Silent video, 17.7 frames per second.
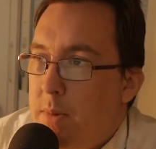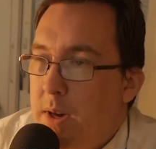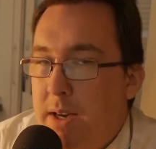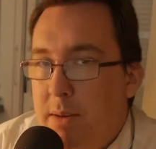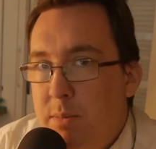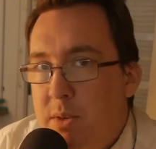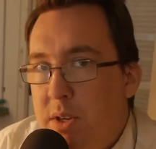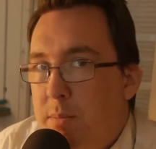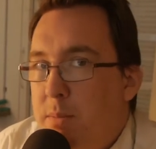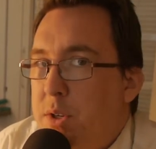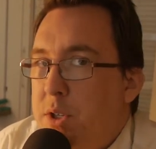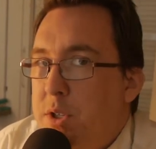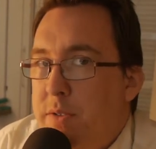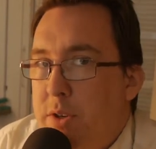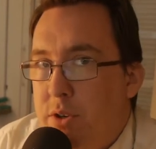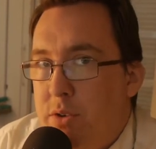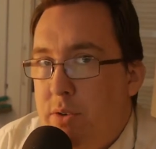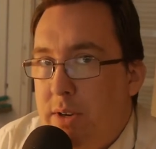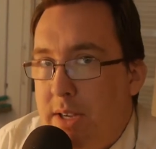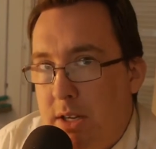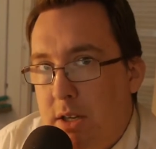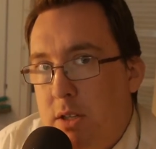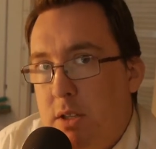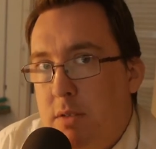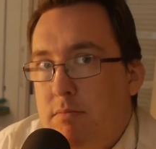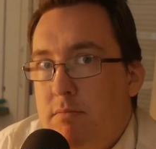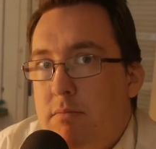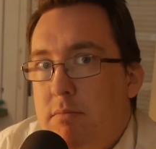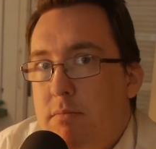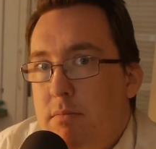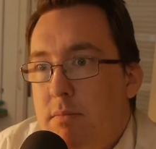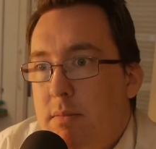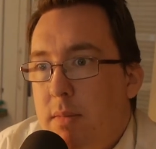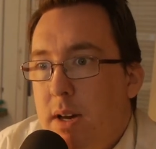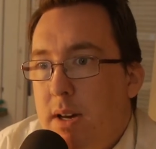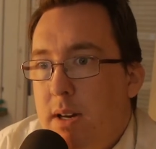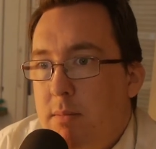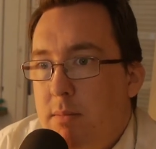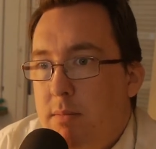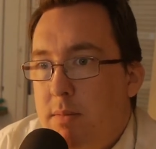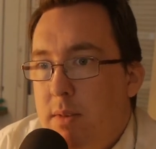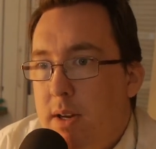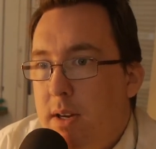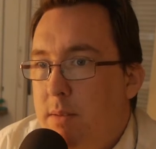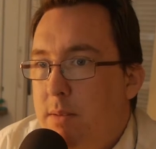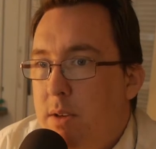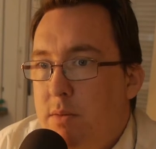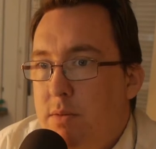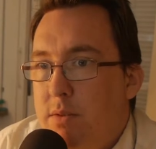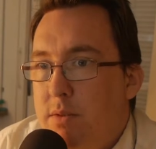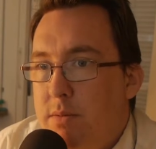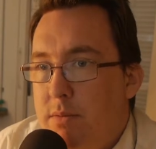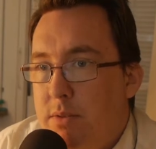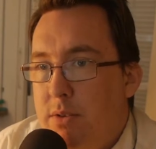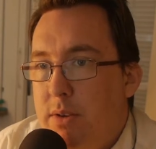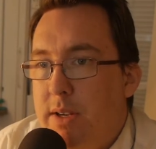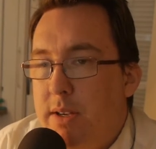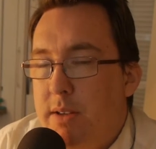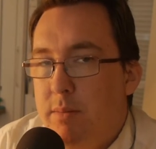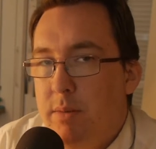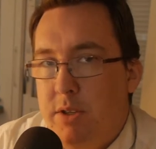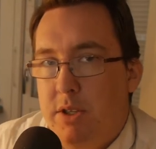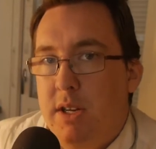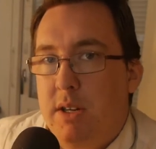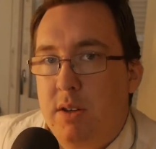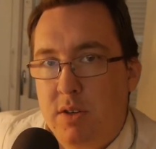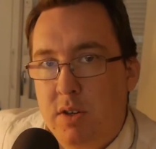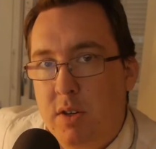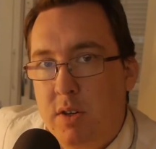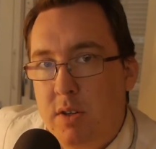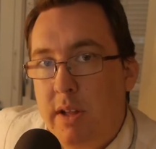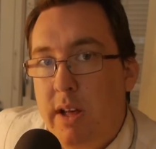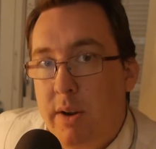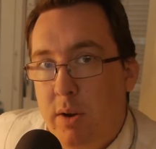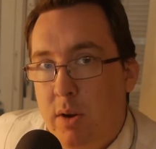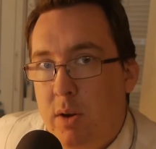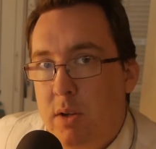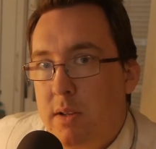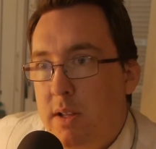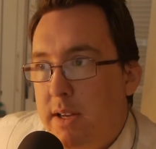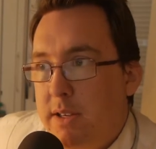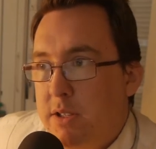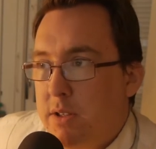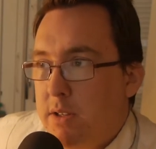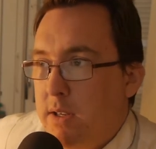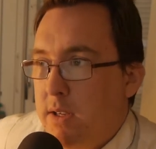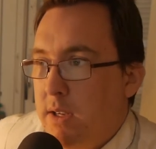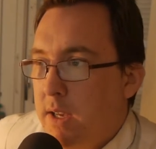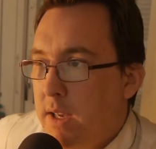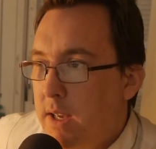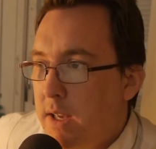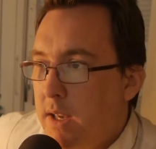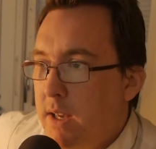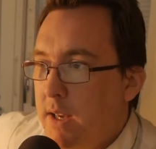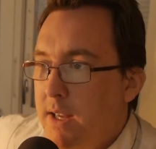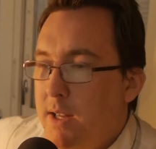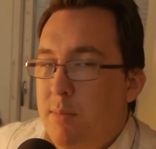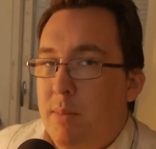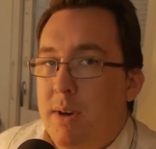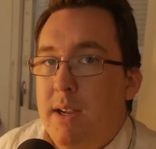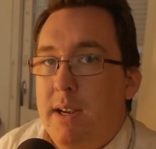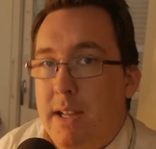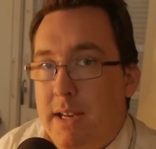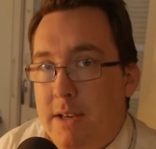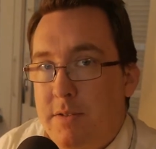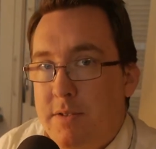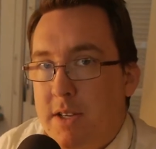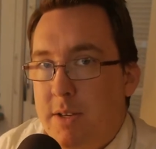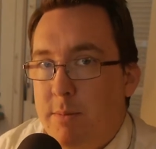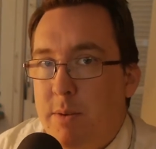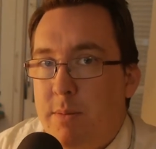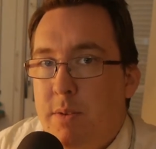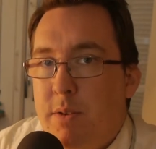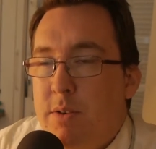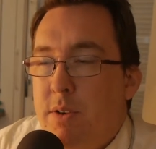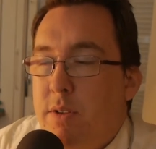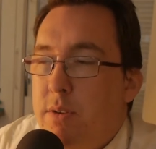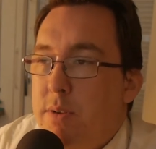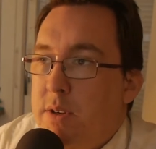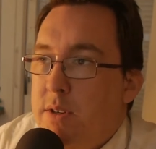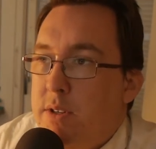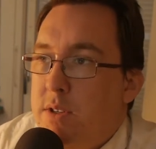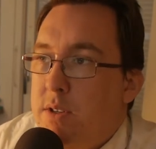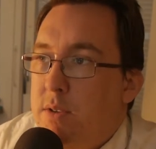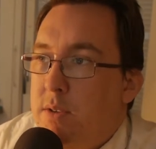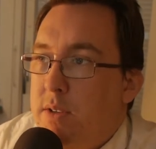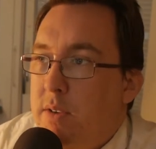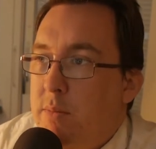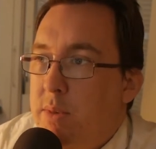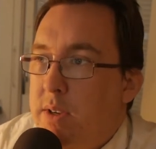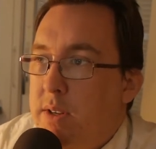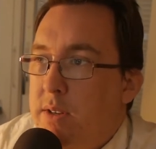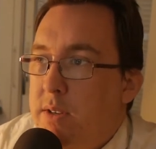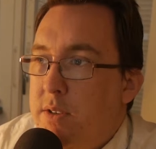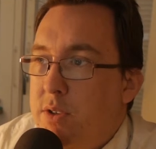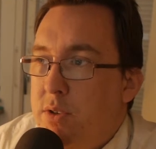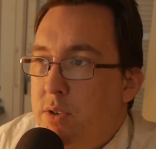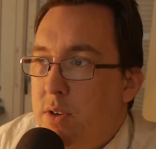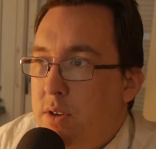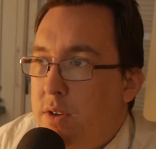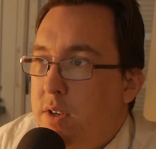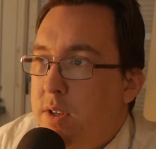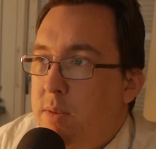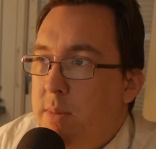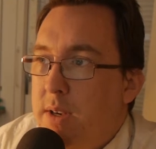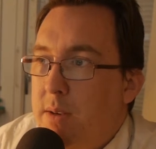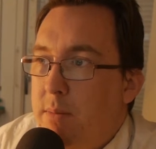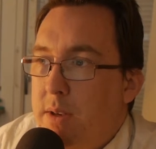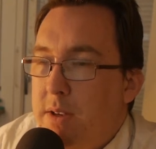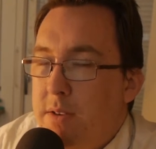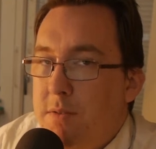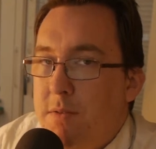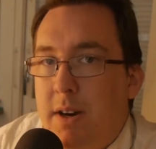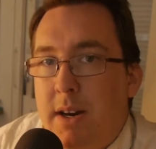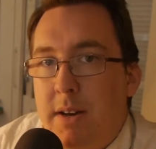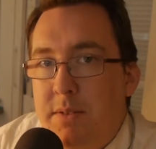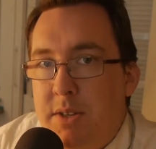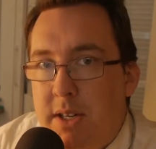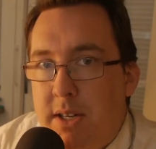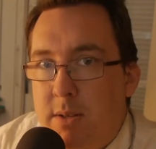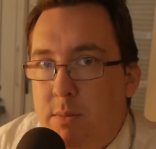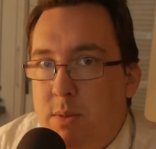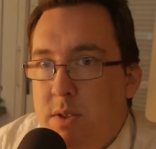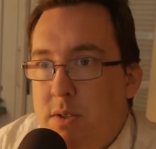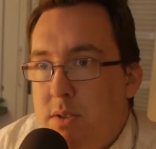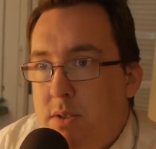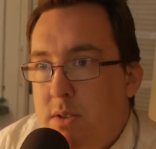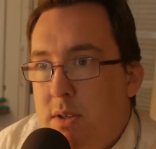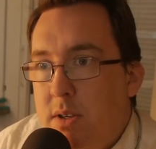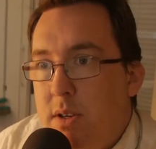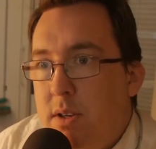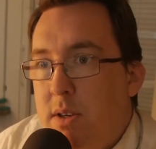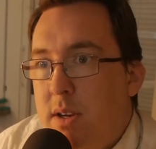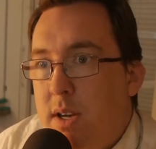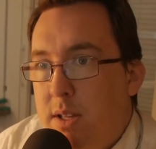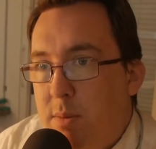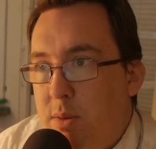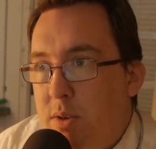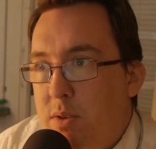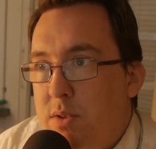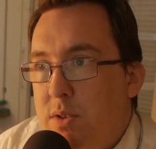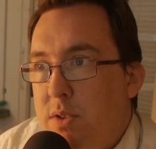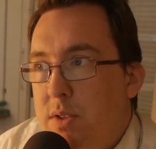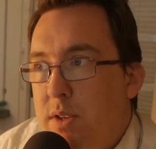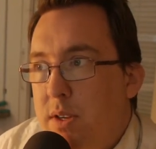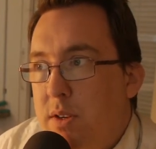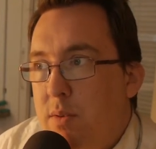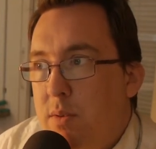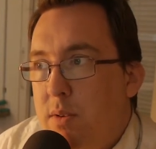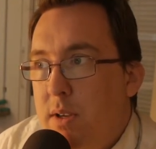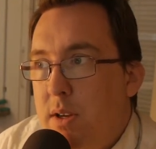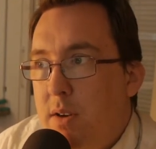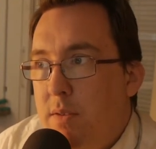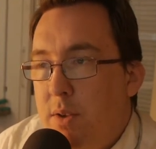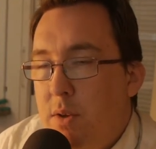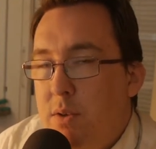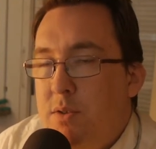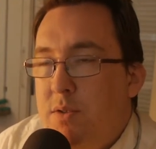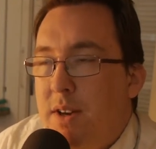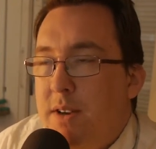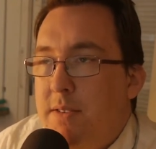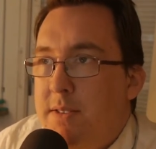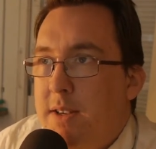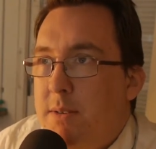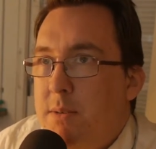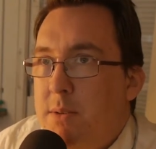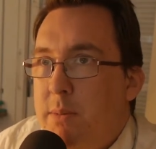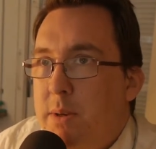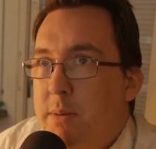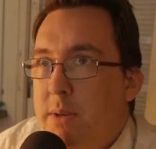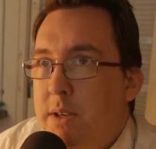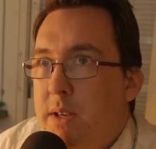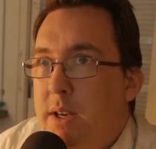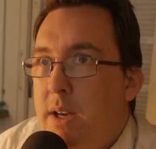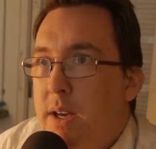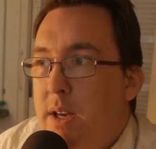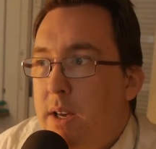I'm not much of a drinker. I don't drink much alcohol at all, actually. In my lifetime, I'm 33 years old, I've been drunk maybe 5 times at the most. And only of those 5 times, maybe